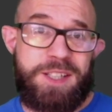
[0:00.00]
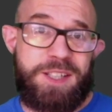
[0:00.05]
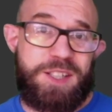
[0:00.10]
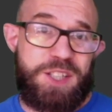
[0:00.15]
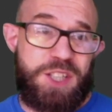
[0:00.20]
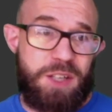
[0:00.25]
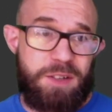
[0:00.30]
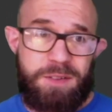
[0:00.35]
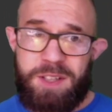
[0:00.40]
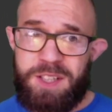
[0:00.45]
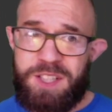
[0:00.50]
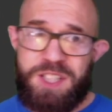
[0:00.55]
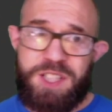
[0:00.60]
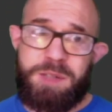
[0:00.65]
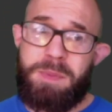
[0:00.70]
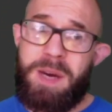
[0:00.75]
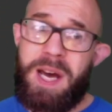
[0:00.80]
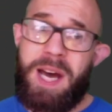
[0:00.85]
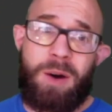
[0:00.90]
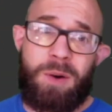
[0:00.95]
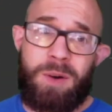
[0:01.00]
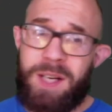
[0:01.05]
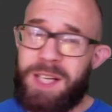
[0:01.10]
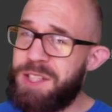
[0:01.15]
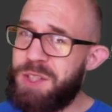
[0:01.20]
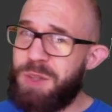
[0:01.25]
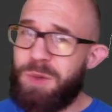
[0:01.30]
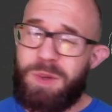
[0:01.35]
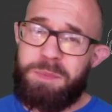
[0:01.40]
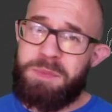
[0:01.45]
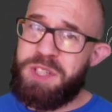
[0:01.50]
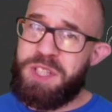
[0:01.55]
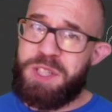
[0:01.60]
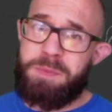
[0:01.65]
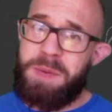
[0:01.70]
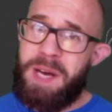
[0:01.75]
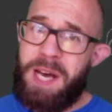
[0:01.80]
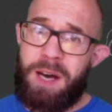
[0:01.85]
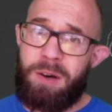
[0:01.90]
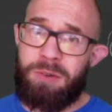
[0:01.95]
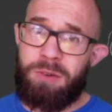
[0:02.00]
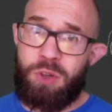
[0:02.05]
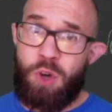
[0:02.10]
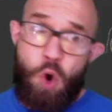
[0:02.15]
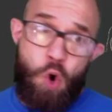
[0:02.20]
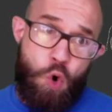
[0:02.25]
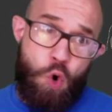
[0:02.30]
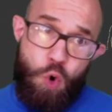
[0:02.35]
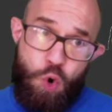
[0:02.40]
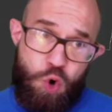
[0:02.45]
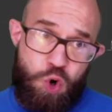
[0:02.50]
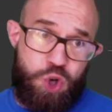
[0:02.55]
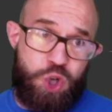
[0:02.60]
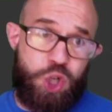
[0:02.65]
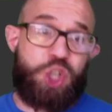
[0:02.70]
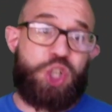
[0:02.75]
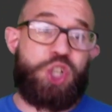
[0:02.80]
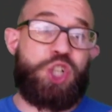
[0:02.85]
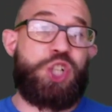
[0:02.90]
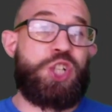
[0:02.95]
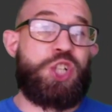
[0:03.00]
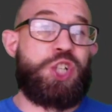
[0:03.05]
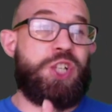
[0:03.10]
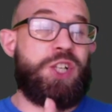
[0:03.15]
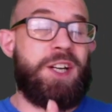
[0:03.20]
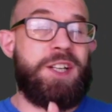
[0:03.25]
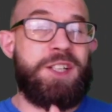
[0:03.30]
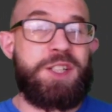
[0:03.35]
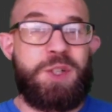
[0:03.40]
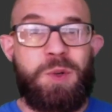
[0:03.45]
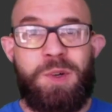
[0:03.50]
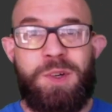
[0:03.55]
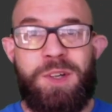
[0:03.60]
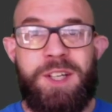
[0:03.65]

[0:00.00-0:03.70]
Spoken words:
Smaug. Let's call him Smaug. Whoosh, as your